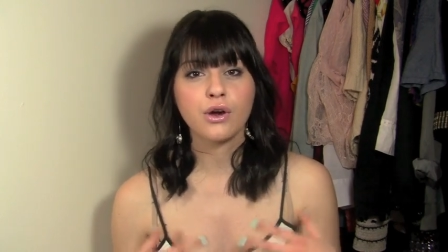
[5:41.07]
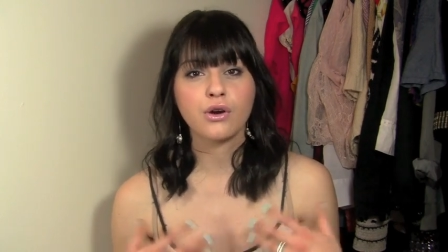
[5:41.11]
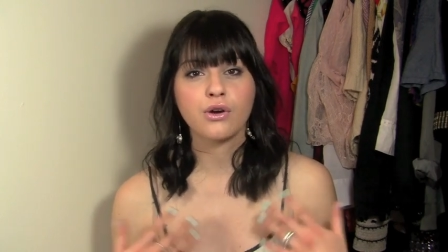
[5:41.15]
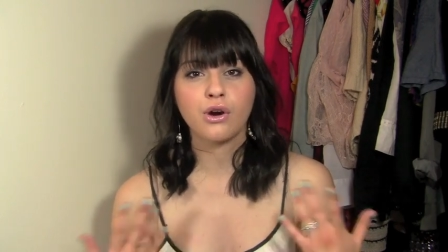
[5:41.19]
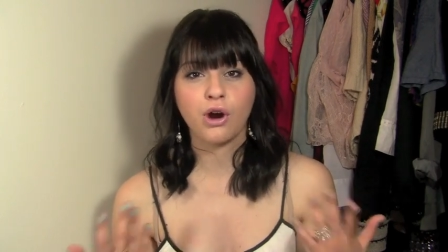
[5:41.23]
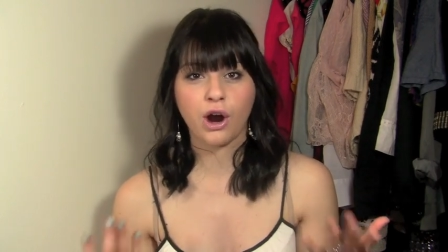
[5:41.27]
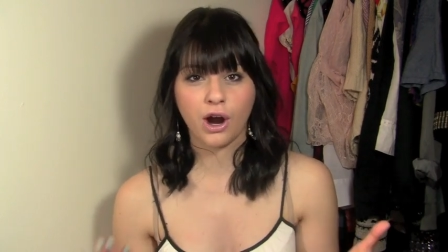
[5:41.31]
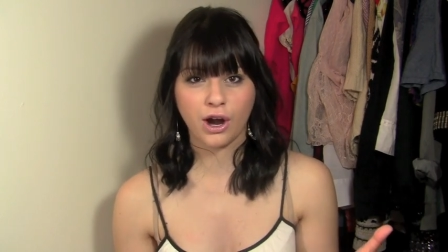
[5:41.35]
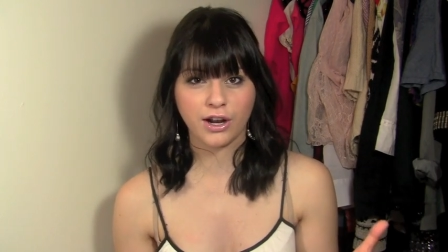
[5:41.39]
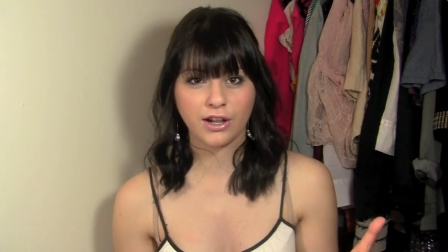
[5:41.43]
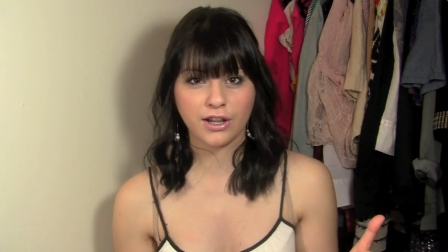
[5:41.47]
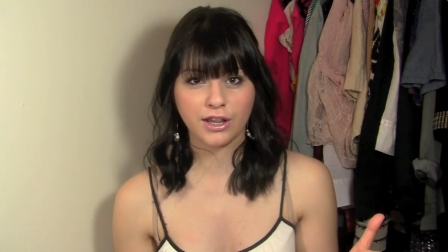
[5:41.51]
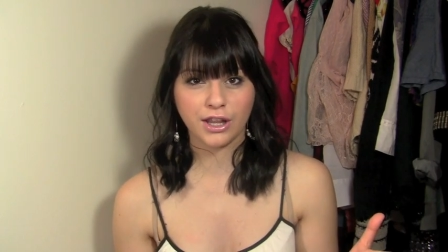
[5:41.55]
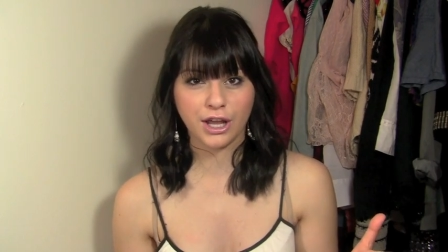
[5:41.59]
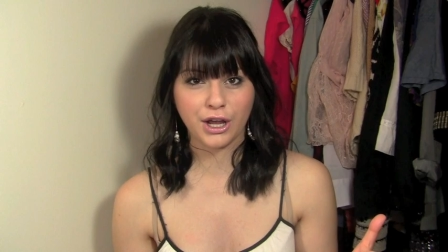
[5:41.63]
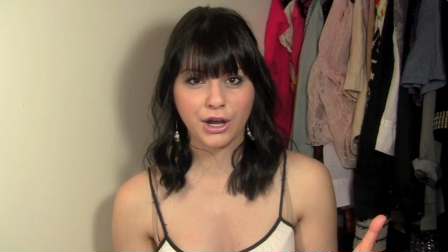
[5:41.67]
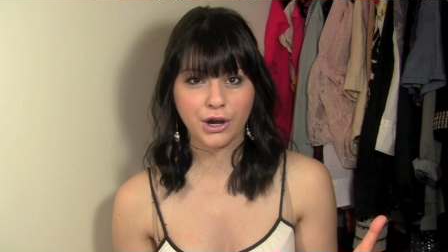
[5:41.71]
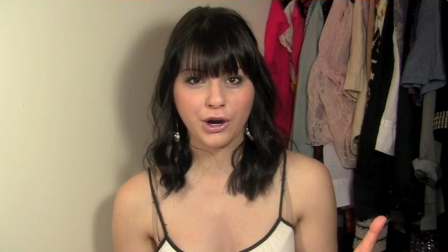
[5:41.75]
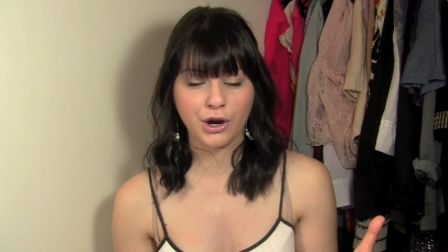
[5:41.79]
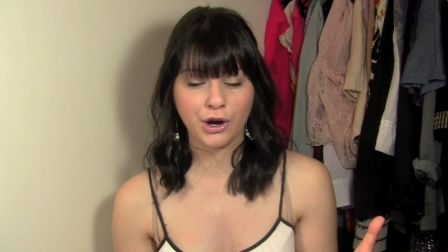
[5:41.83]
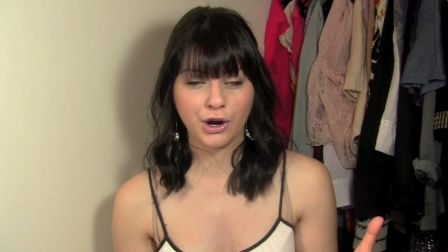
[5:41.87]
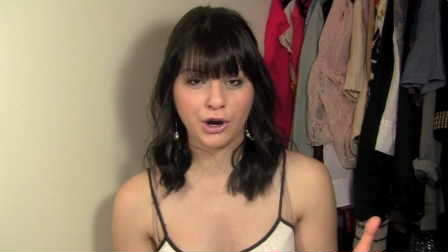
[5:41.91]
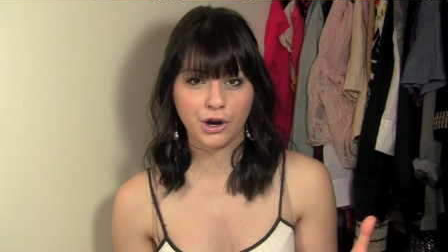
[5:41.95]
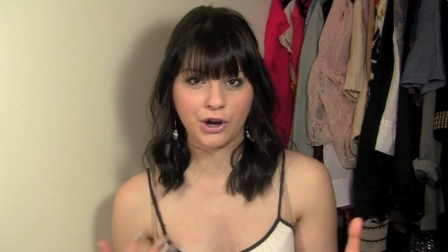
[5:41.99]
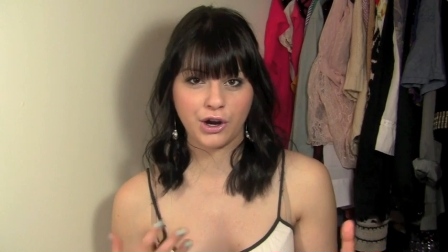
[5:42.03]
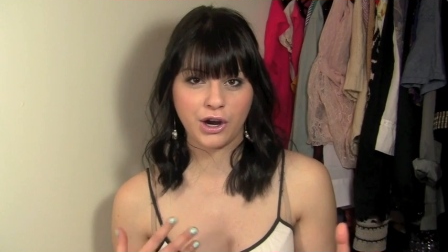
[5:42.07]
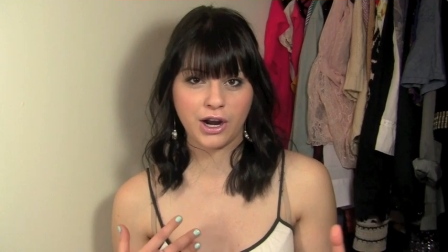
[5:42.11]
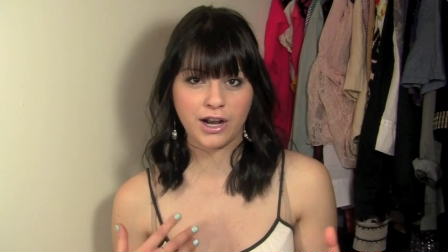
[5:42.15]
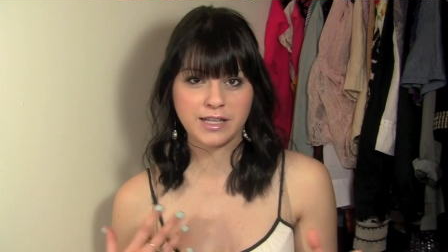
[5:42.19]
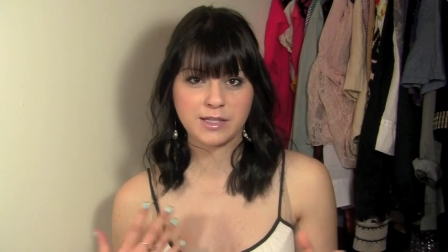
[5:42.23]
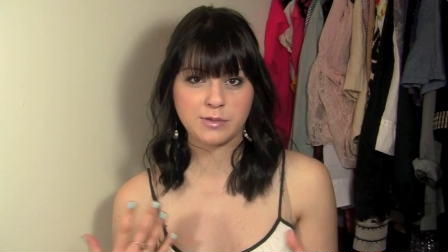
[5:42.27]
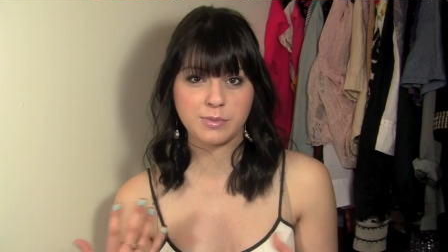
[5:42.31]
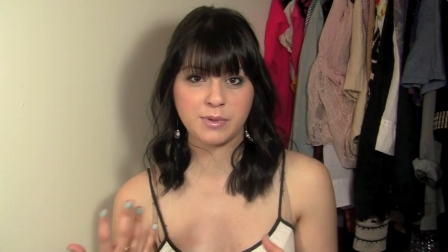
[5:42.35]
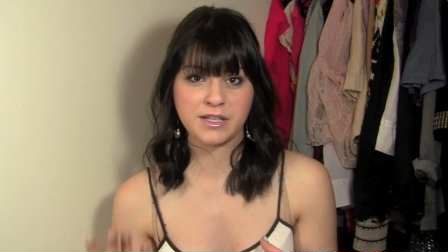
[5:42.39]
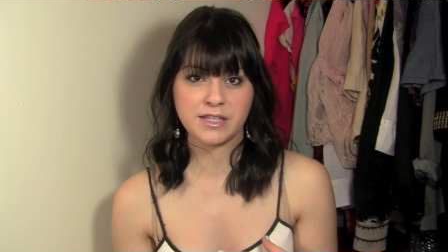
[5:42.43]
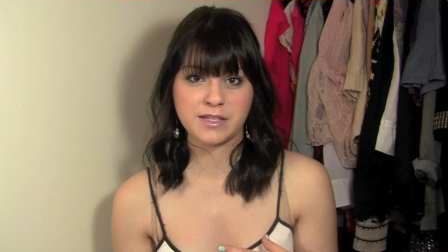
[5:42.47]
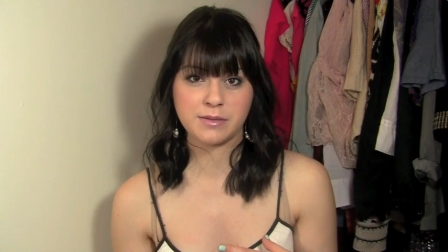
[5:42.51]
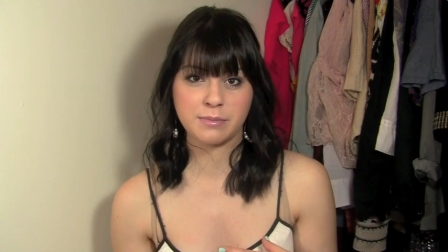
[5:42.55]
chronicling her and her
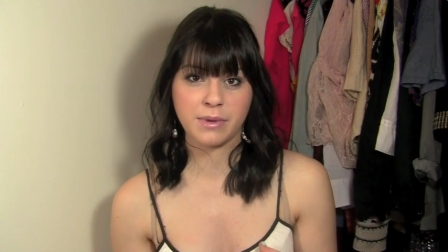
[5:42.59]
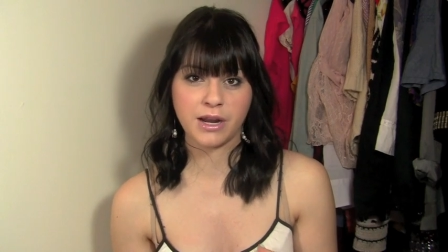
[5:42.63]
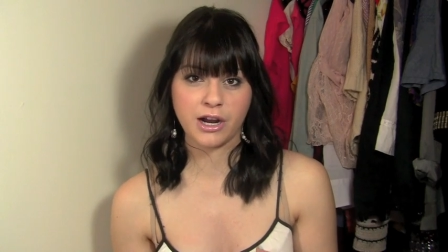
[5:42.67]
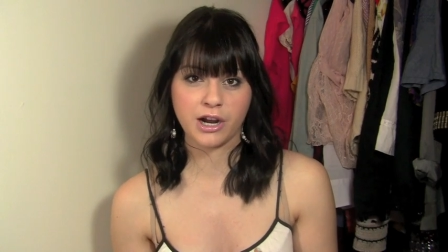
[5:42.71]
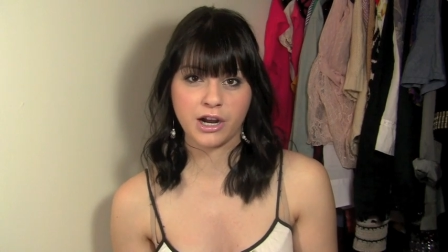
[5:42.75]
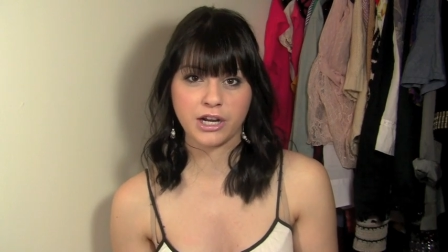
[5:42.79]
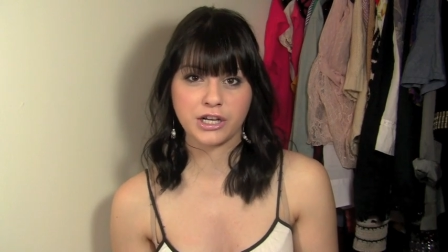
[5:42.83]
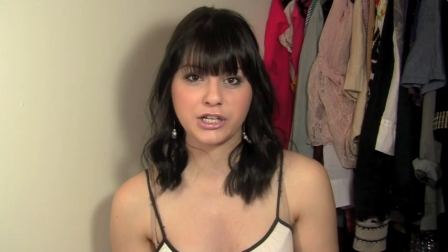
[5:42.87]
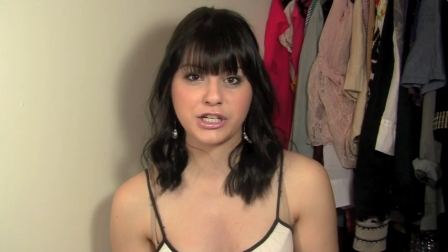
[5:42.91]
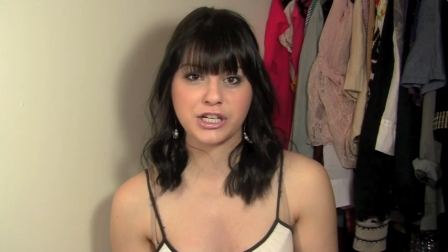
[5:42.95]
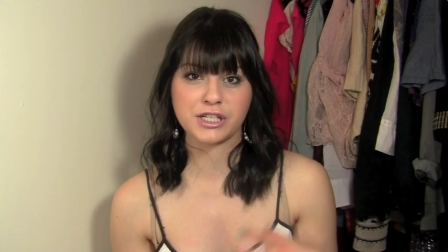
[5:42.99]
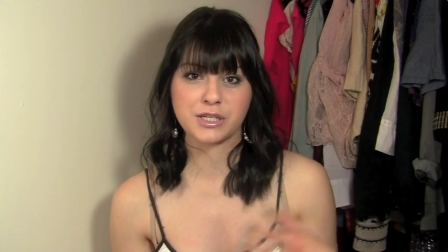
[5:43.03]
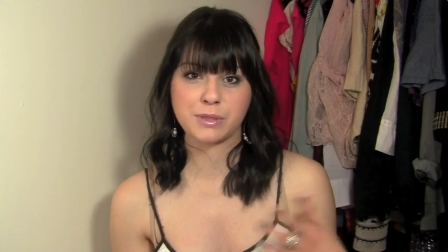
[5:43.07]
husband's marriage